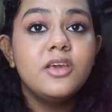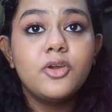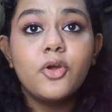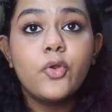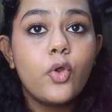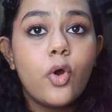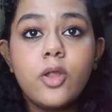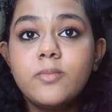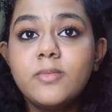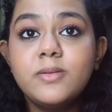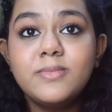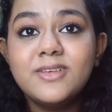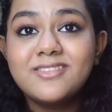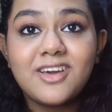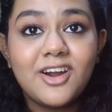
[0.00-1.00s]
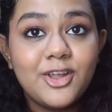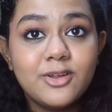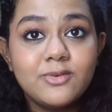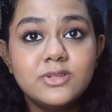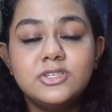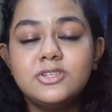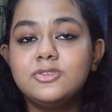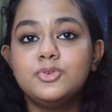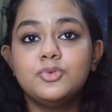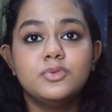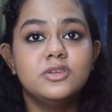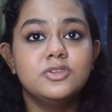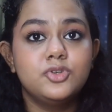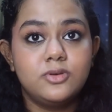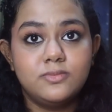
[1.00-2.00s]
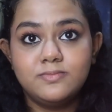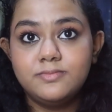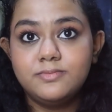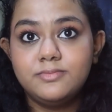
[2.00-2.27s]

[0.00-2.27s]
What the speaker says: Your normal mascara will just do the job.